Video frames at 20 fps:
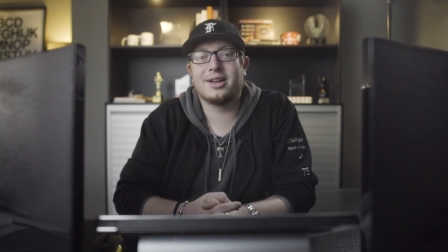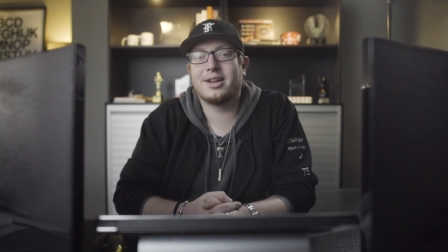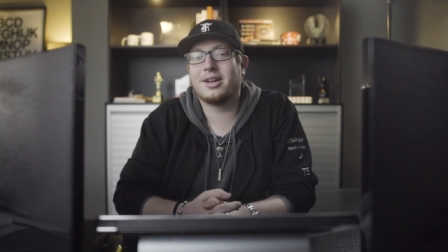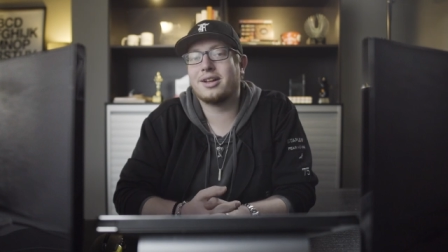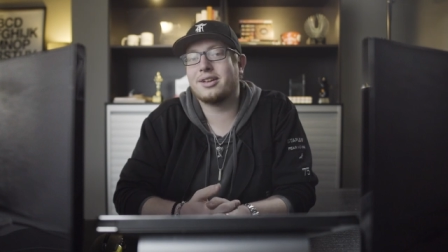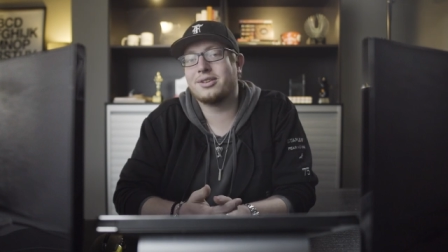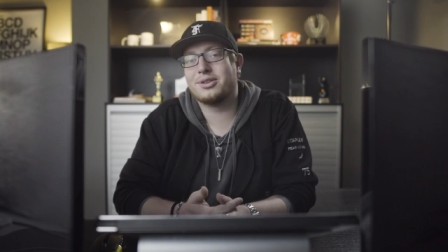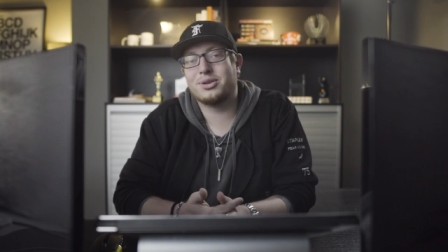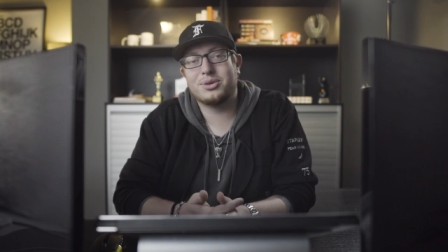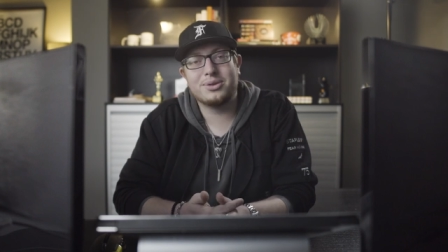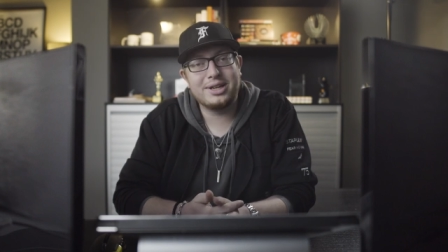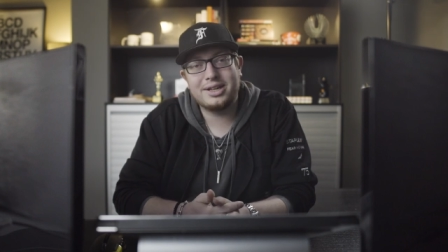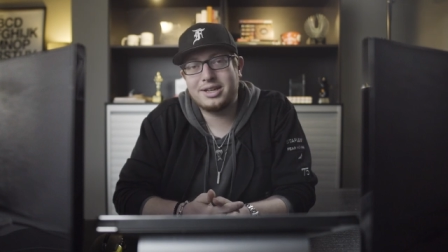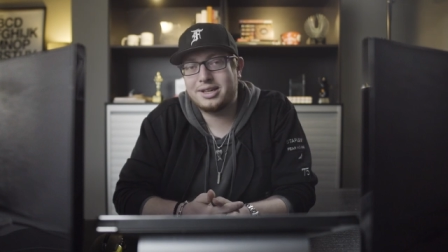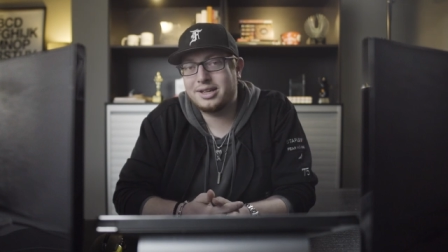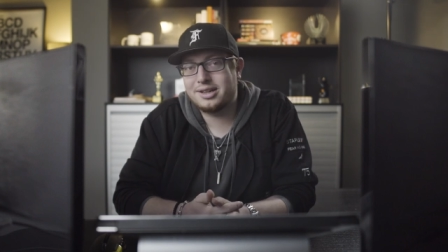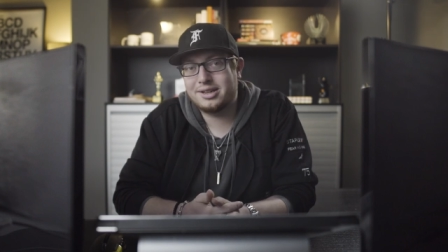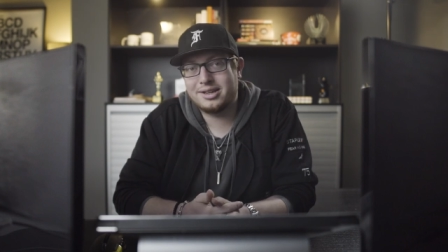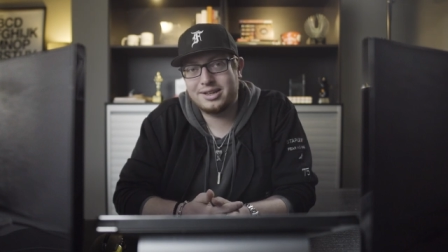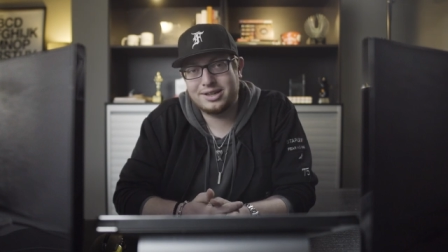a unique
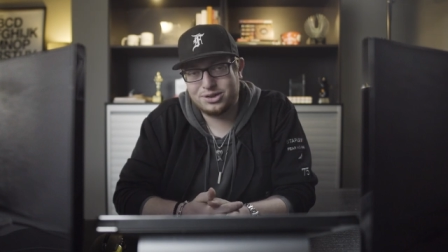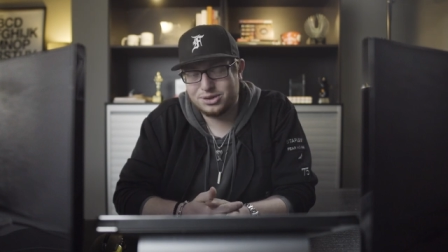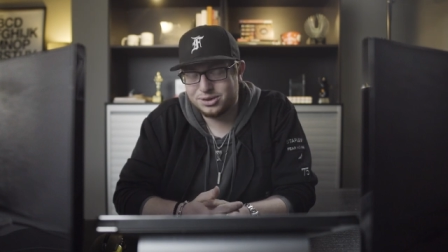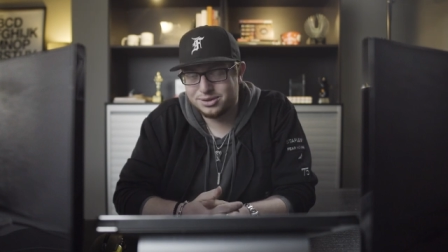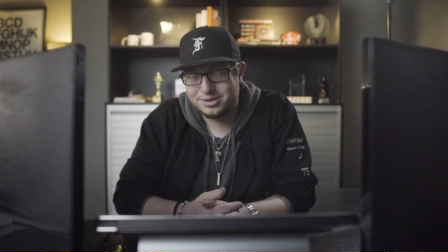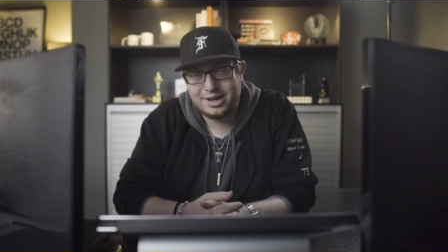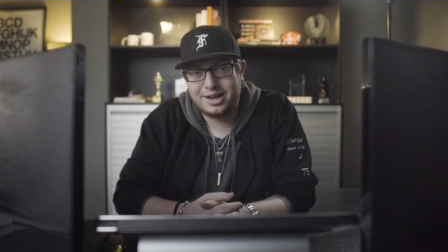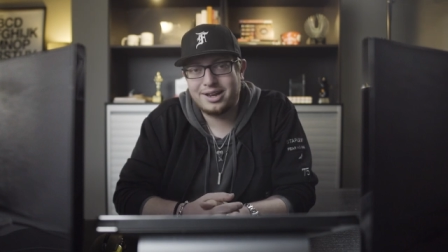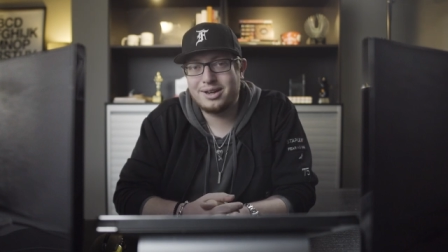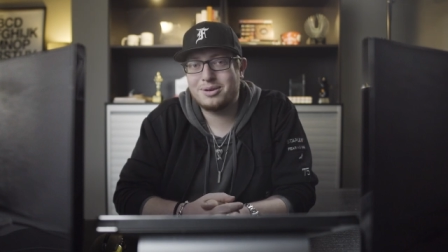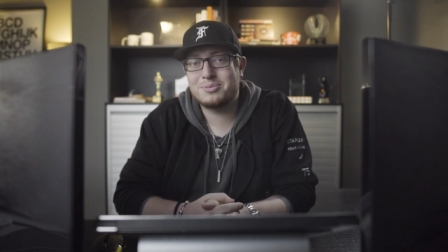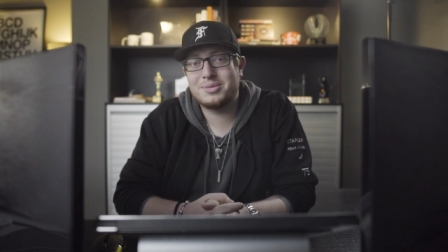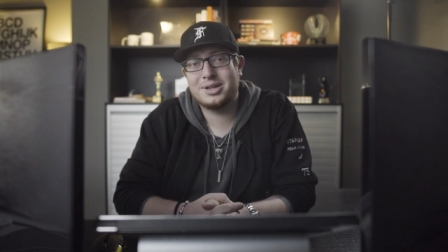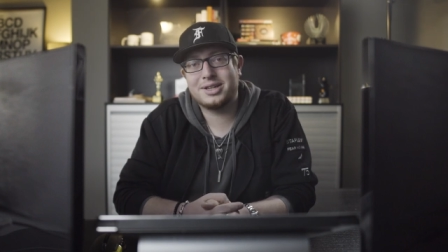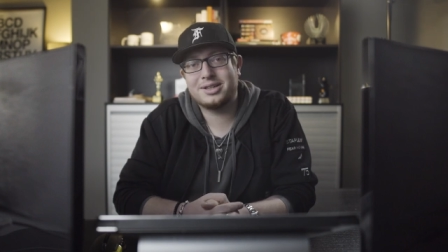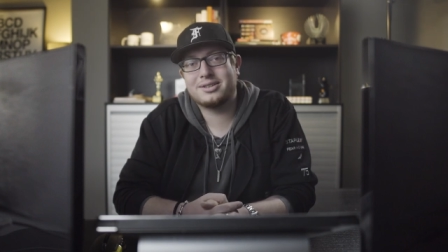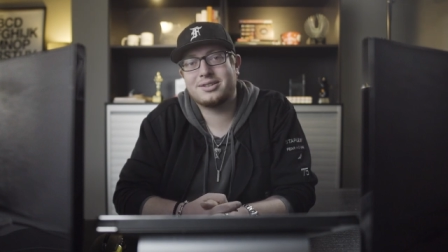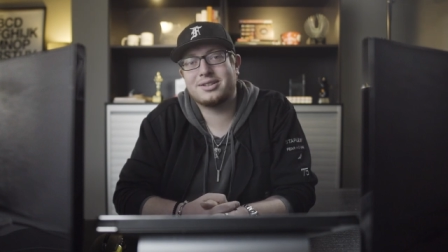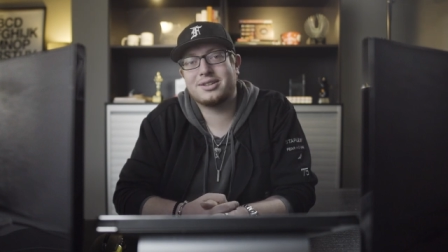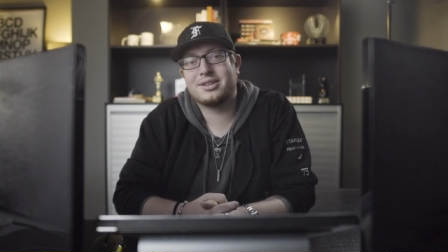
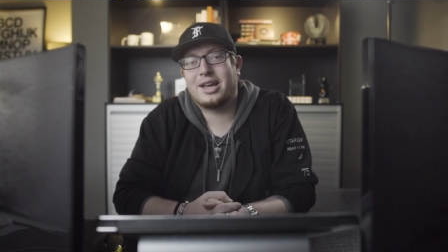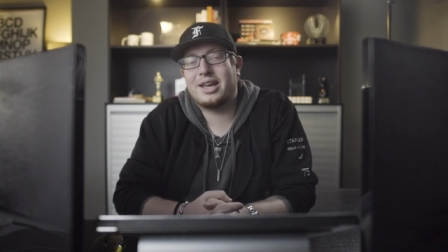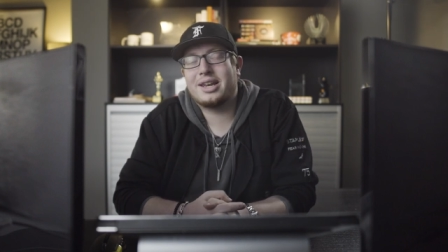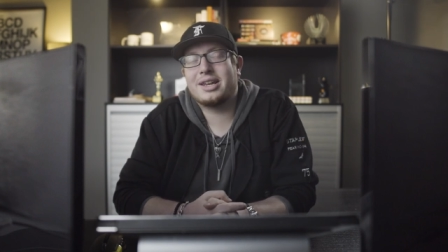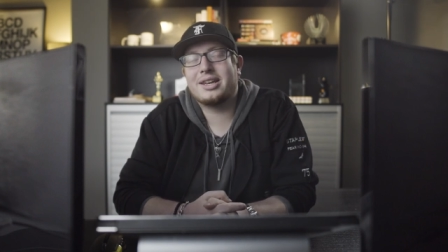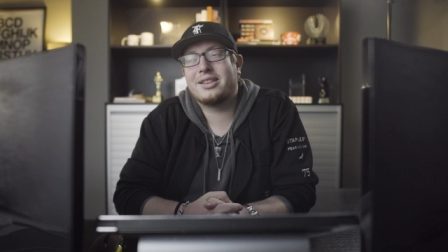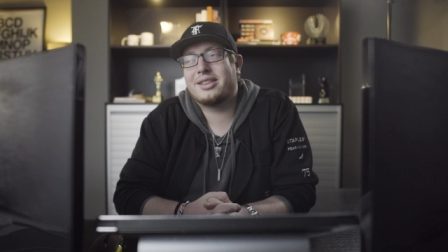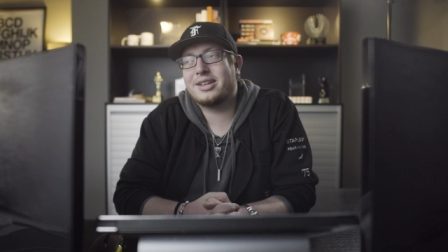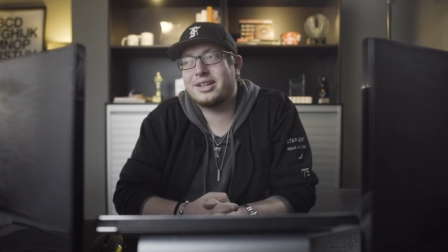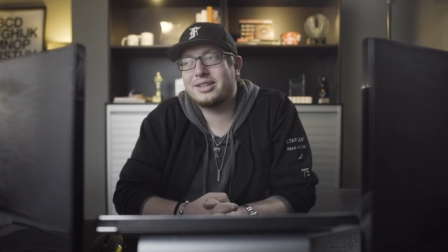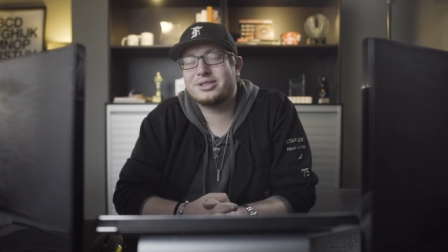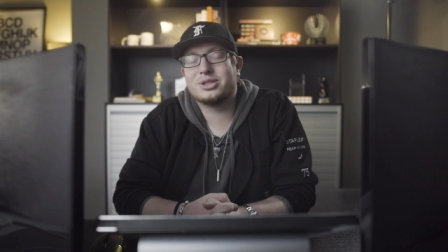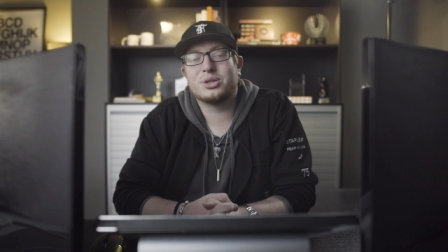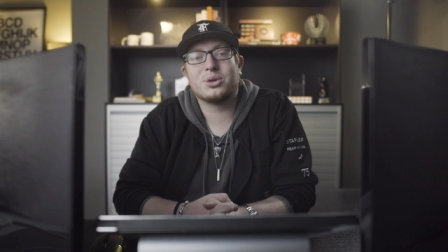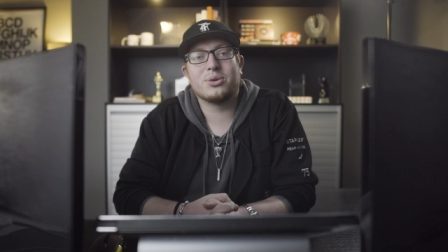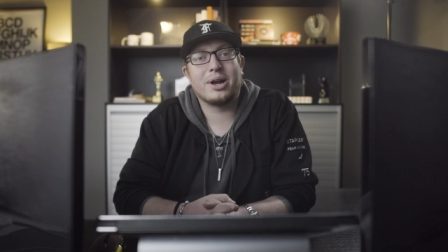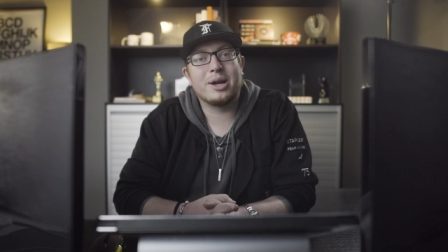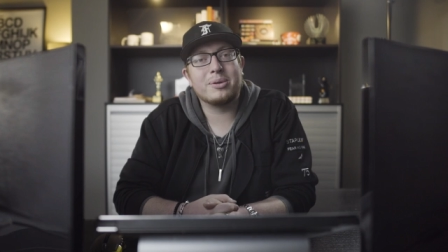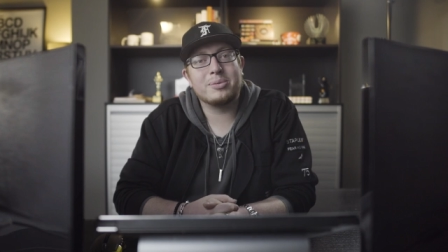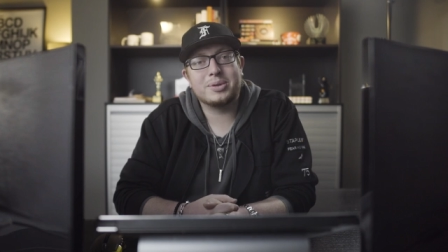entertainment, anything to
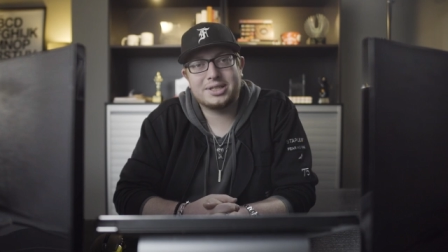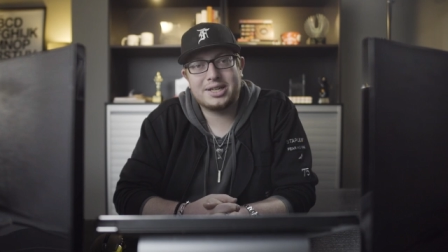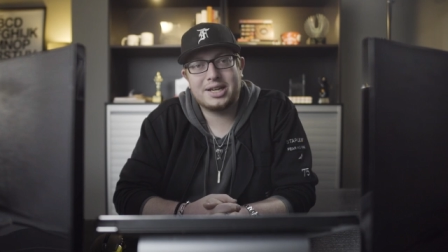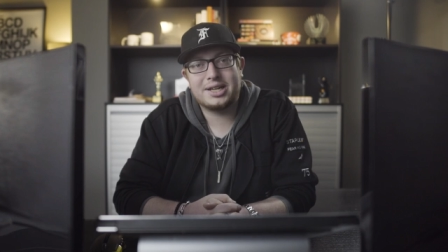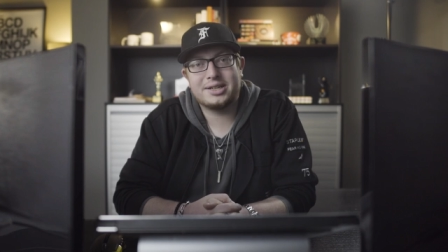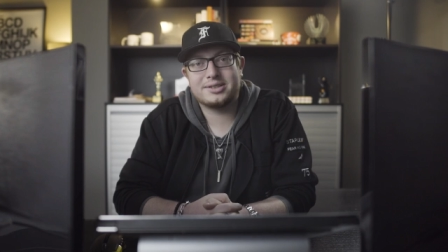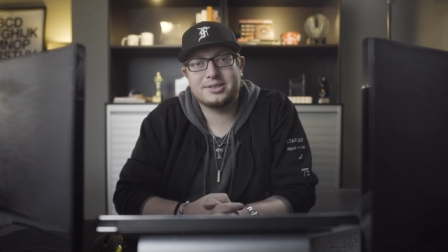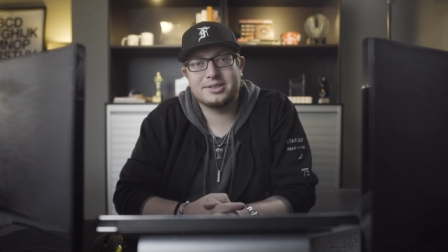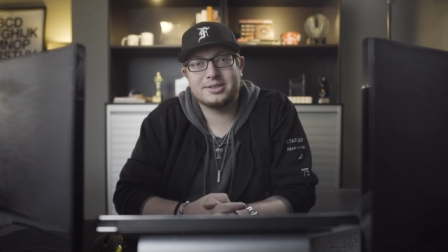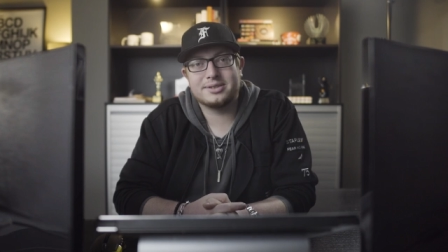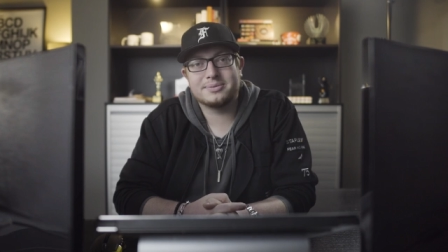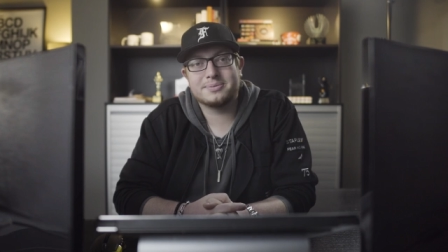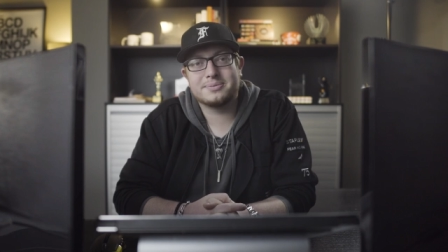grab attention.